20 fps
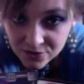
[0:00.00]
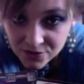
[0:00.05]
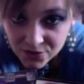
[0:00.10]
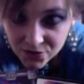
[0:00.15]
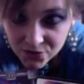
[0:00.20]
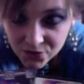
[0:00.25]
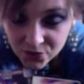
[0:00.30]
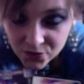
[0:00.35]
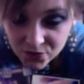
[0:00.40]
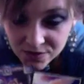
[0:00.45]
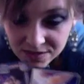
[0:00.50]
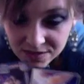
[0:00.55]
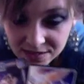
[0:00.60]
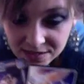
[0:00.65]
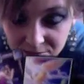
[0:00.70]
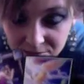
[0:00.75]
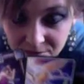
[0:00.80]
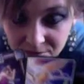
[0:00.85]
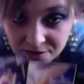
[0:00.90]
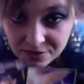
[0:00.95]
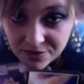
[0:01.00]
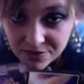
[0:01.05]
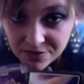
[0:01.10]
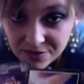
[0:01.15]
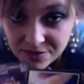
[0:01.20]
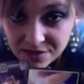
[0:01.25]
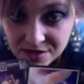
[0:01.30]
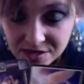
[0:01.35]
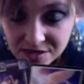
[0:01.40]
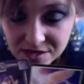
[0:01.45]
and swords this month.
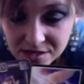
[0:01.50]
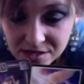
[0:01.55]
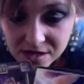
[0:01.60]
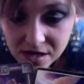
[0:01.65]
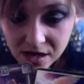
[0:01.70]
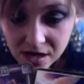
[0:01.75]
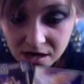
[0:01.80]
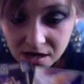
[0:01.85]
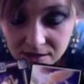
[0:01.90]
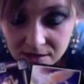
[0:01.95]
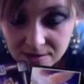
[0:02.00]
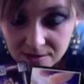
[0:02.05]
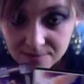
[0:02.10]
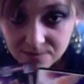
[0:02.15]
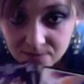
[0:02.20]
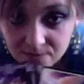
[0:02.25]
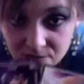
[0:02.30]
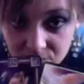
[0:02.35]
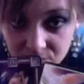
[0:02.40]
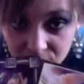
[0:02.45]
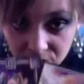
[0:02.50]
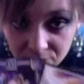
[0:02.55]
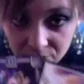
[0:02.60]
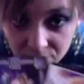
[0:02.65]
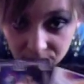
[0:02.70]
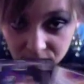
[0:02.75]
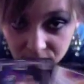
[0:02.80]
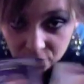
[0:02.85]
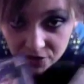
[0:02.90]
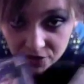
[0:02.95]
So
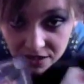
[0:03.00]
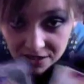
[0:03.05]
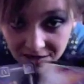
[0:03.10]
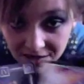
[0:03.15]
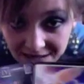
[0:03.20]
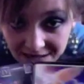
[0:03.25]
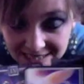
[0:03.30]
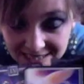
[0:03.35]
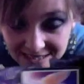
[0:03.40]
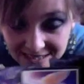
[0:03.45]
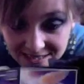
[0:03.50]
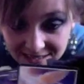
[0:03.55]
you've got the guidance